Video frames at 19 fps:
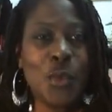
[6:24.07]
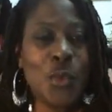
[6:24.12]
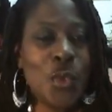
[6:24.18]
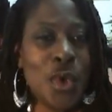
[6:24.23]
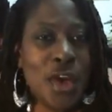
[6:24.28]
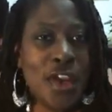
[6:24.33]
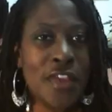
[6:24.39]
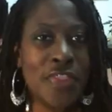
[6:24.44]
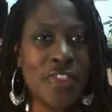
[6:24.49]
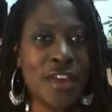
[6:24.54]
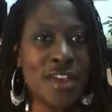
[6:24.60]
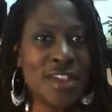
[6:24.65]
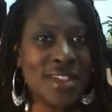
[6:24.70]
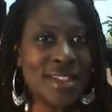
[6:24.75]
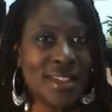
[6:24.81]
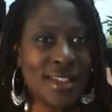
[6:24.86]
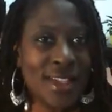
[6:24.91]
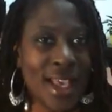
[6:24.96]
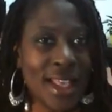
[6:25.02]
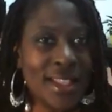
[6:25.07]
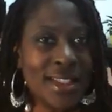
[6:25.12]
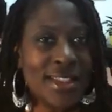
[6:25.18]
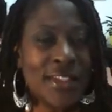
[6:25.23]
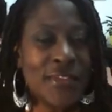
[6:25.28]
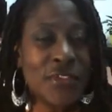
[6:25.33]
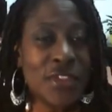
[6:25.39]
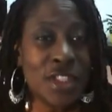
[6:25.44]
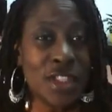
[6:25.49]
where there's
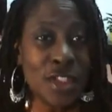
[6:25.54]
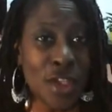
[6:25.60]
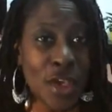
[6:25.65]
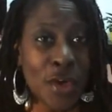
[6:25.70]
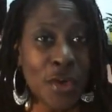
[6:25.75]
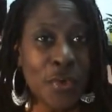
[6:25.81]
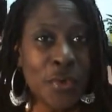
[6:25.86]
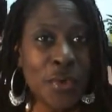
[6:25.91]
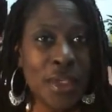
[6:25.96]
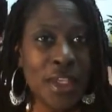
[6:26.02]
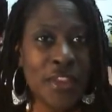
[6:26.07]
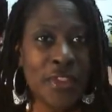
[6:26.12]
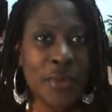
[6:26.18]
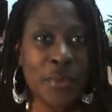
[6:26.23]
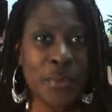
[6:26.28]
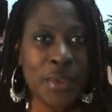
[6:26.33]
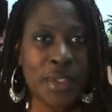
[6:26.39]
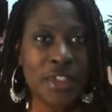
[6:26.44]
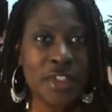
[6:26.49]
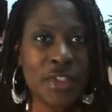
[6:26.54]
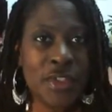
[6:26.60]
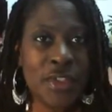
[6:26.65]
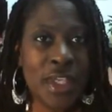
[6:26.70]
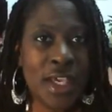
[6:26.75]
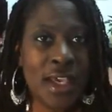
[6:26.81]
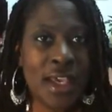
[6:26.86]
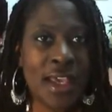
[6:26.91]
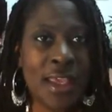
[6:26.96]
lots of snow in the
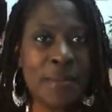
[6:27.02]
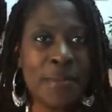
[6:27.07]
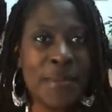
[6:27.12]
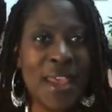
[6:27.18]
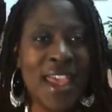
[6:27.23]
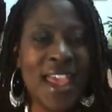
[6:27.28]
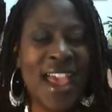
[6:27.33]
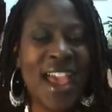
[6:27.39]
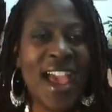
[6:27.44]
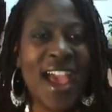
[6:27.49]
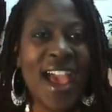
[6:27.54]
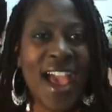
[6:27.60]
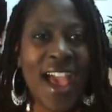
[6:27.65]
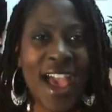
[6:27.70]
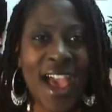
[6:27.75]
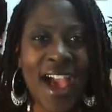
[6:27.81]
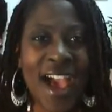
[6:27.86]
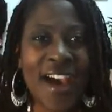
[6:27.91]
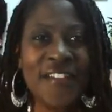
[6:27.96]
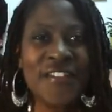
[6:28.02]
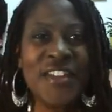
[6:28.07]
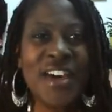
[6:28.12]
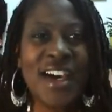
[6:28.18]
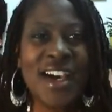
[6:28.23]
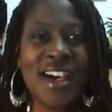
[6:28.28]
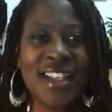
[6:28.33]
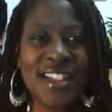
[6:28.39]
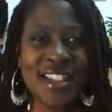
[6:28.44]
wintertime, have
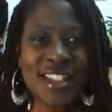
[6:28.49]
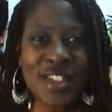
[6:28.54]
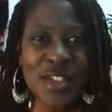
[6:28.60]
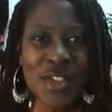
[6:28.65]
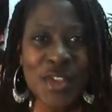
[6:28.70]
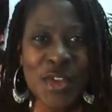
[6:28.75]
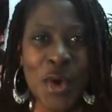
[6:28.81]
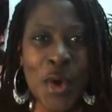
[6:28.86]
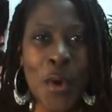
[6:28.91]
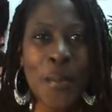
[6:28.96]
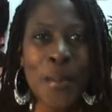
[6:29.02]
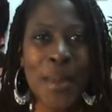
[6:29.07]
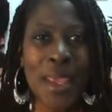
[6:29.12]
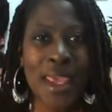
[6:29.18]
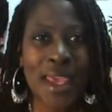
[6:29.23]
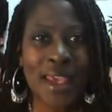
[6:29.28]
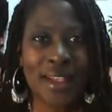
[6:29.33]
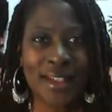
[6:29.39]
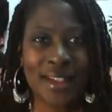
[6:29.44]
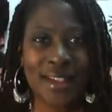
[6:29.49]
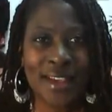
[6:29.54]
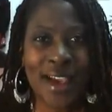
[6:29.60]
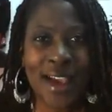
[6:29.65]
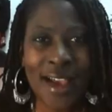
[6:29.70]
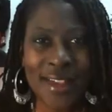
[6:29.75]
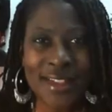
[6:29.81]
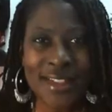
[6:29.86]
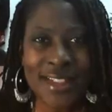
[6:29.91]
a snowman
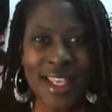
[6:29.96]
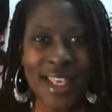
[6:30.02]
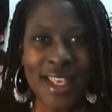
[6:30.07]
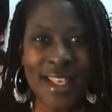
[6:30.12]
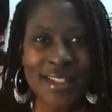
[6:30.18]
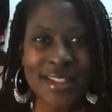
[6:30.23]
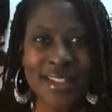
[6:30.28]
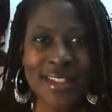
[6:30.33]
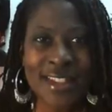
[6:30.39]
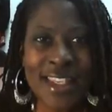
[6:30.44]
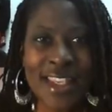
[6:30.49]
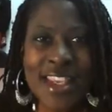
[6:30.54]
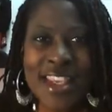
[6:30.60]
contest.